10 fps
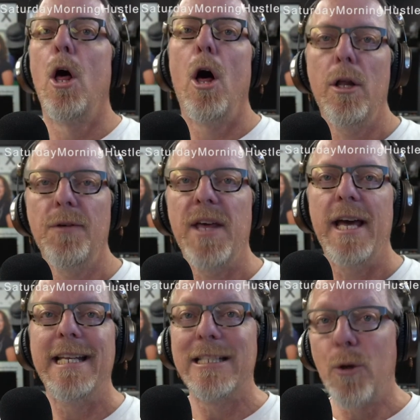all of
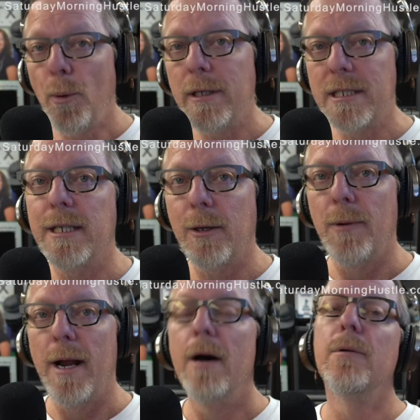that, it's going to stick
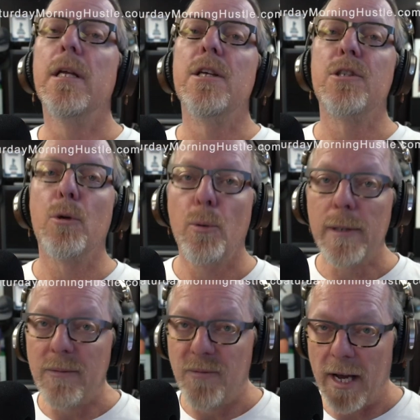around. So
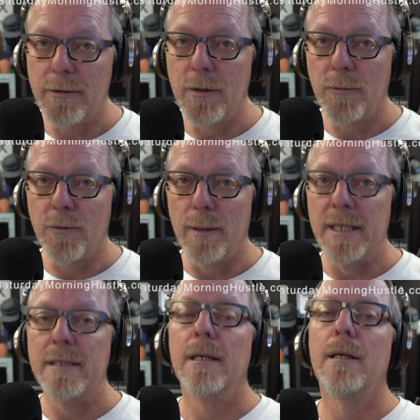create value from
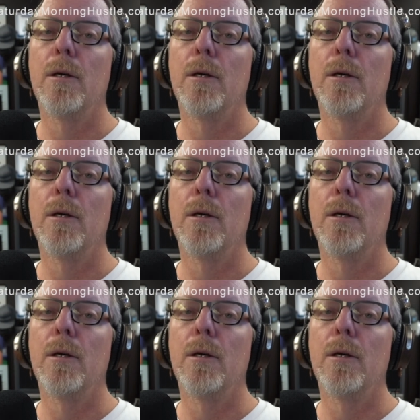it.